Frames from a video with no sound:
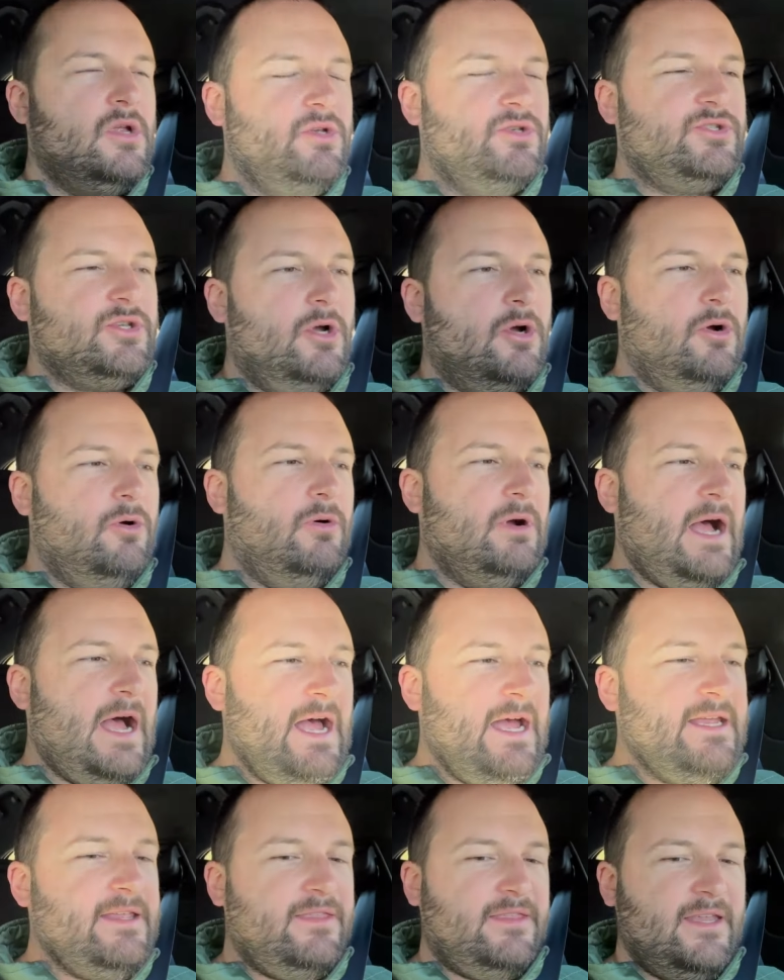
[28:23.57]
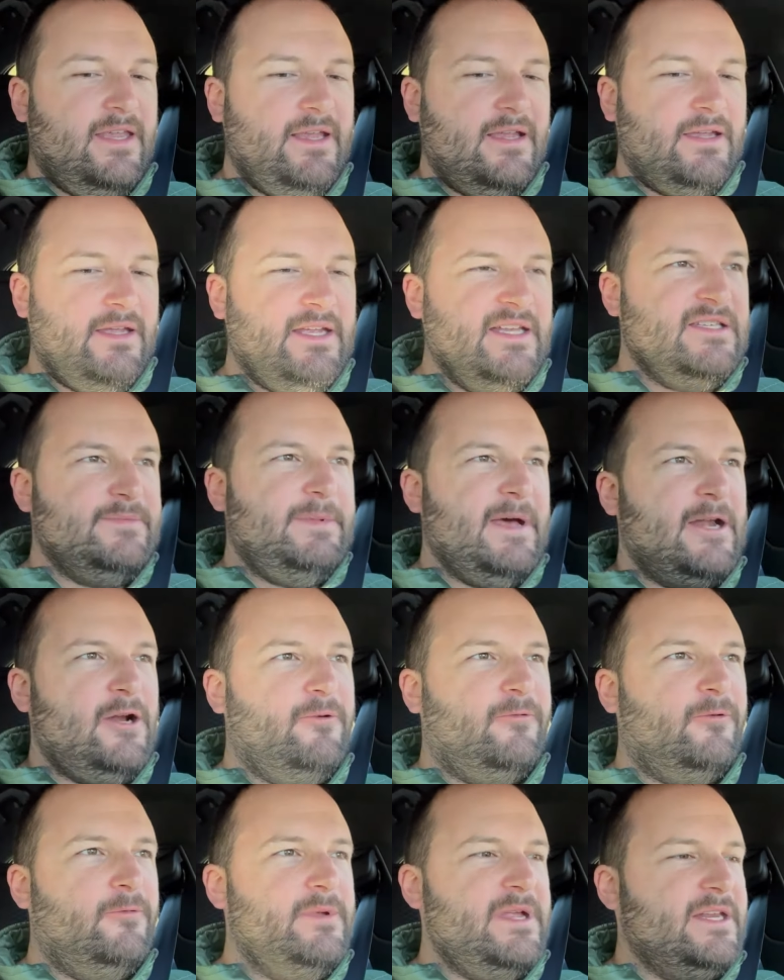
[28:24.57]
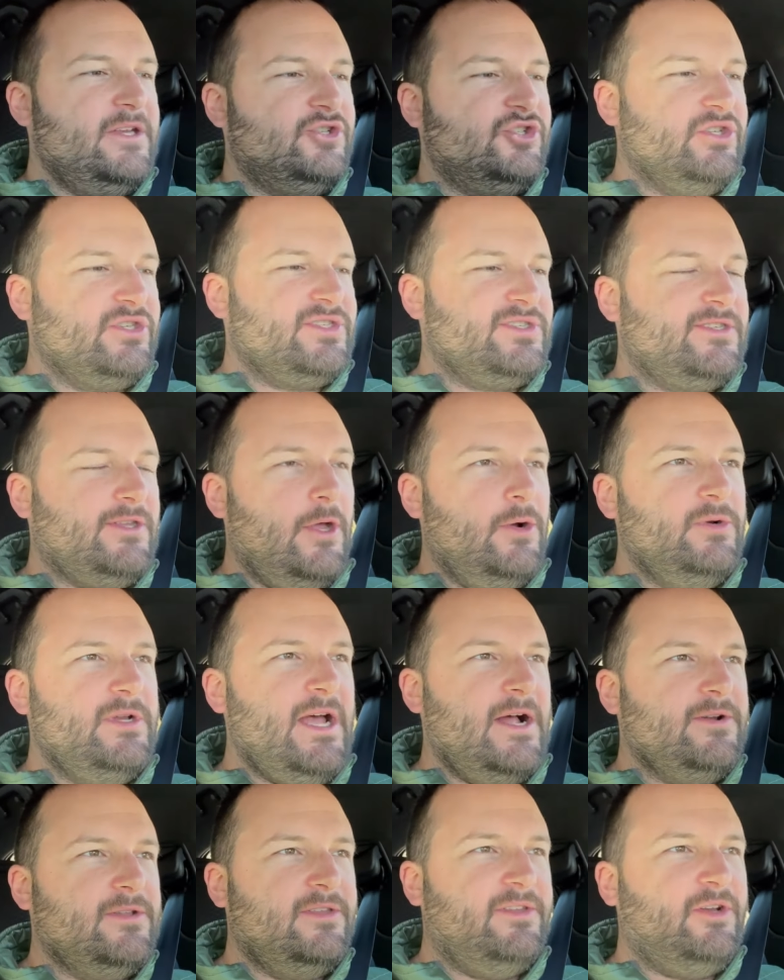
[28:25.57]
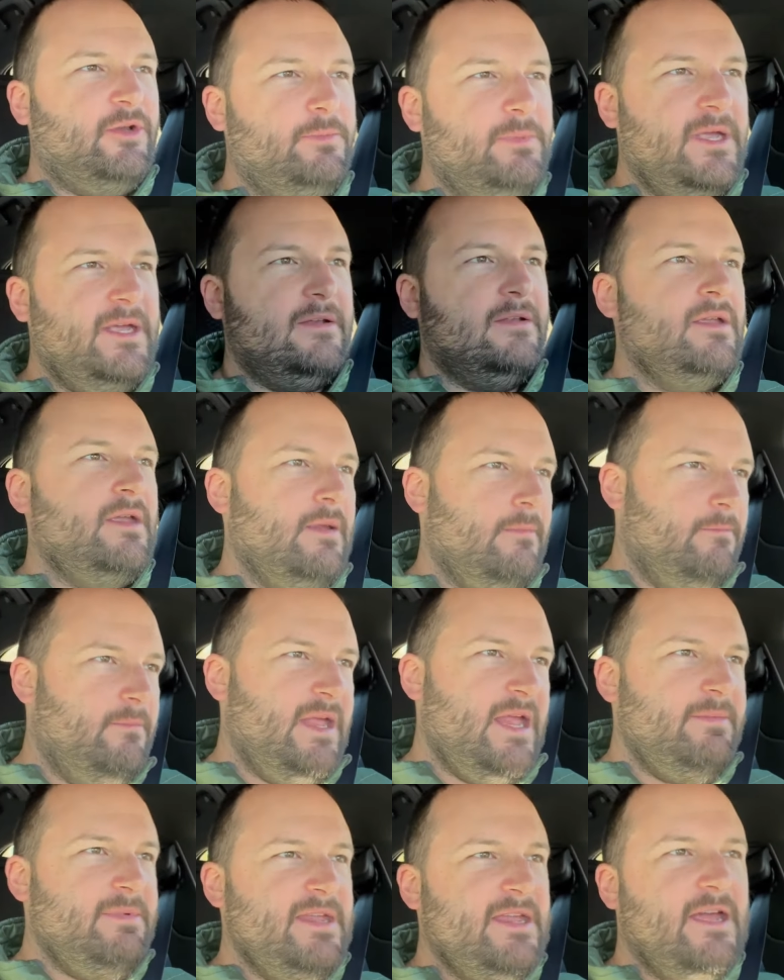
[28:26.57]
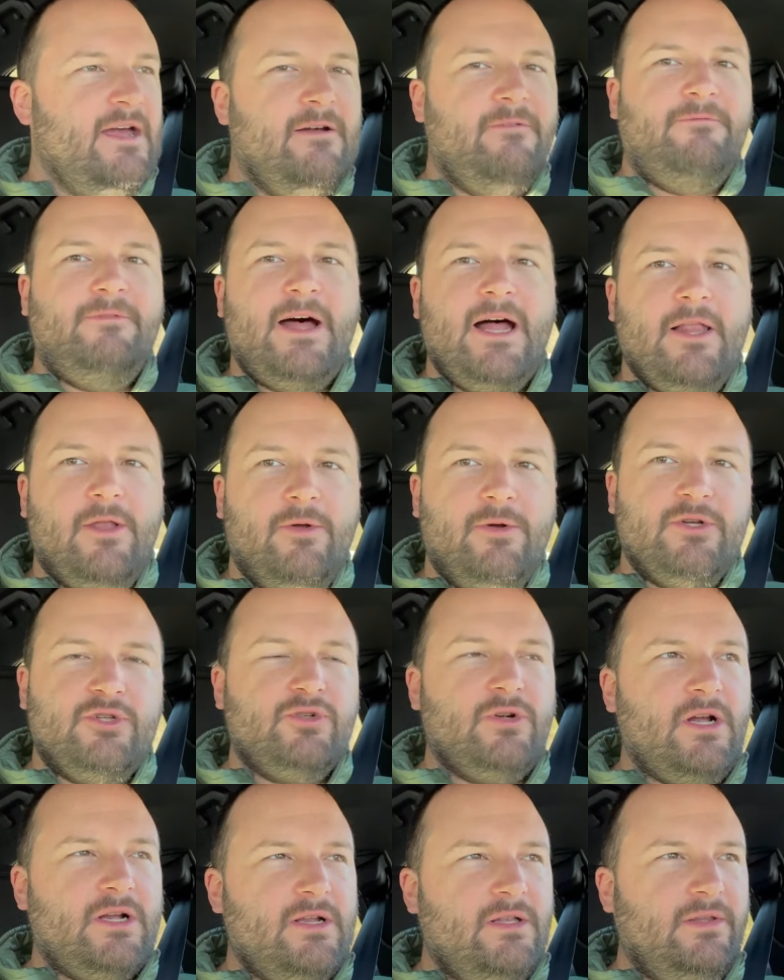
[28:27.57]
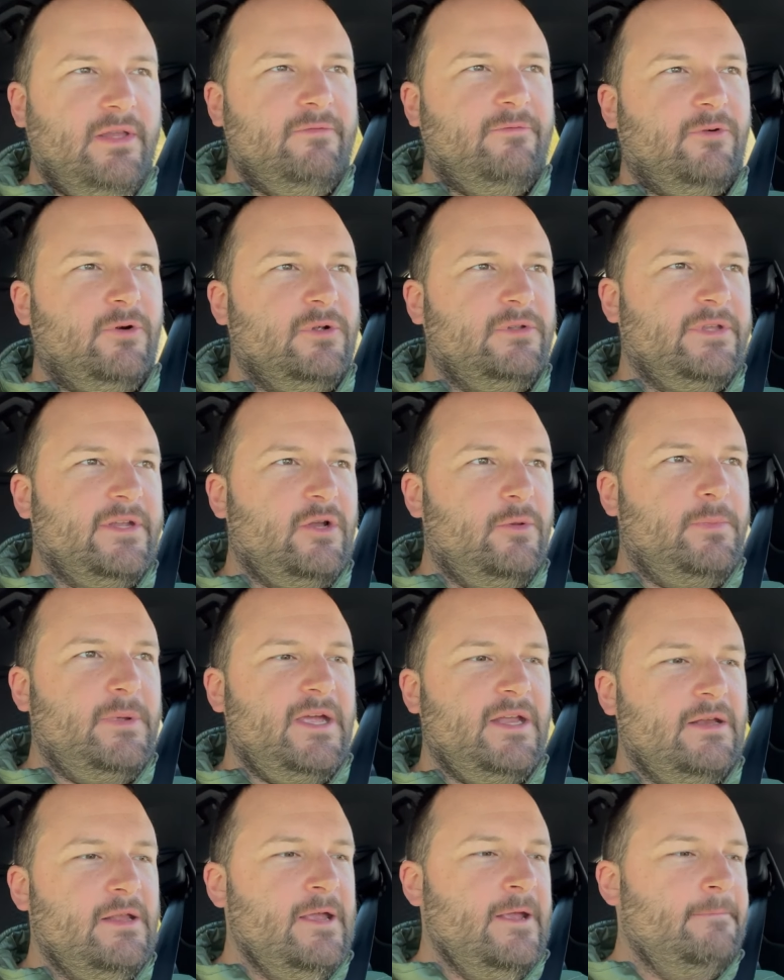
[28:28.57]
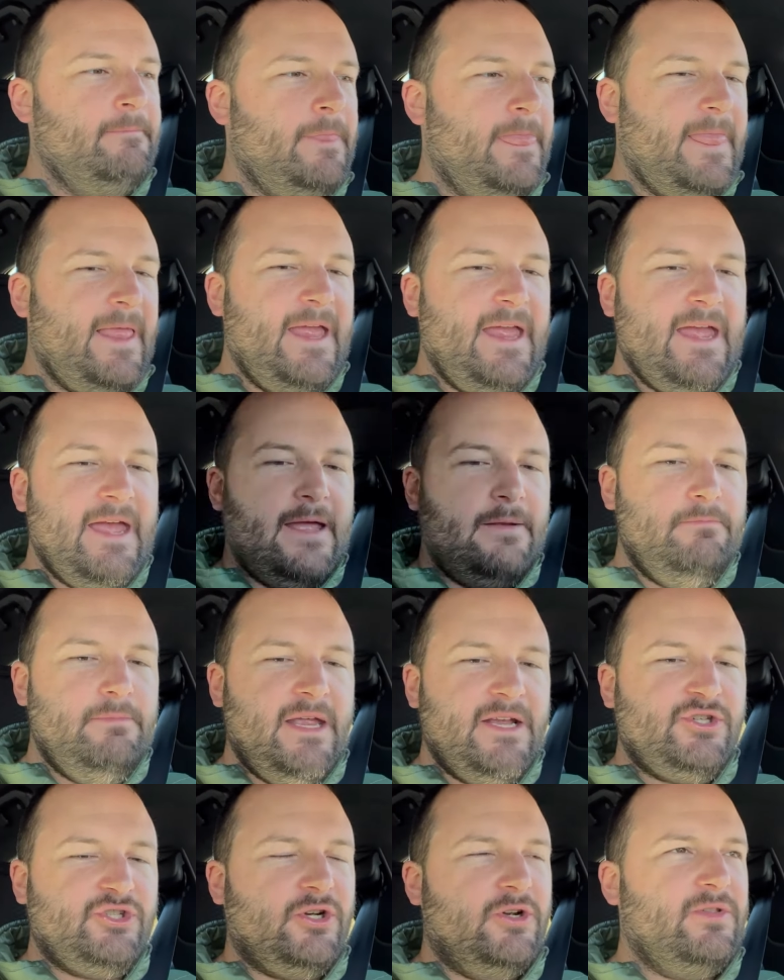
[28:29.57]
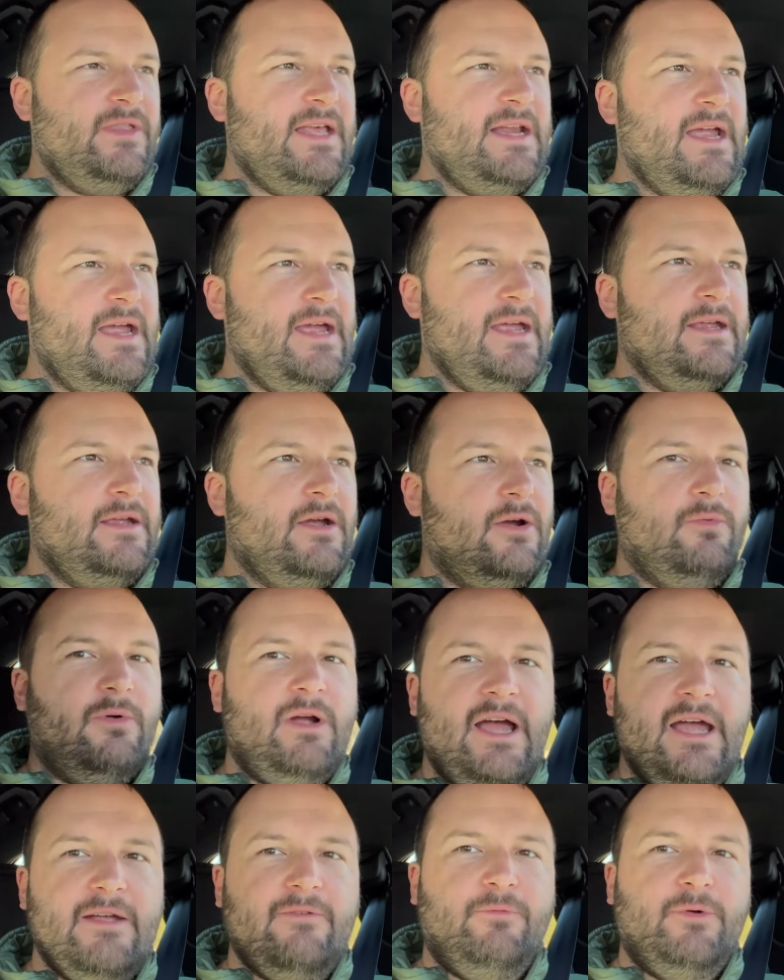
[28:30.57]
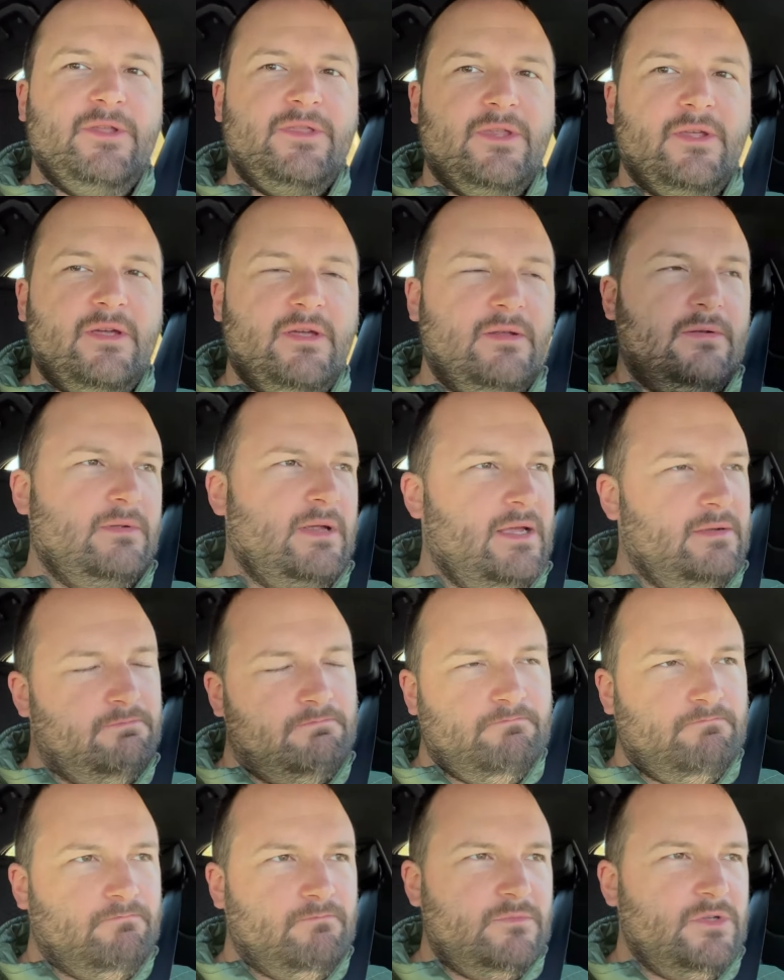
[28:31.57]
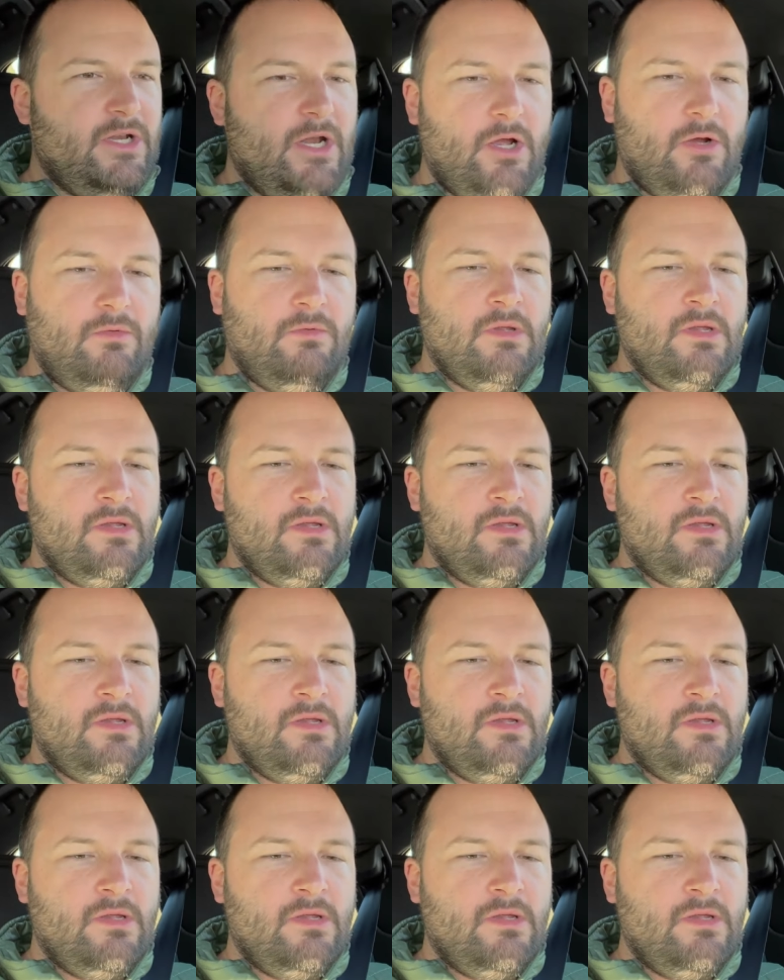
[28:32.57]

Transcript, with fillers: So I think it's better for me to just slow down a little bit, maybe uh, follow a truck a for a little bit, and make sure that I arrive with a, a you know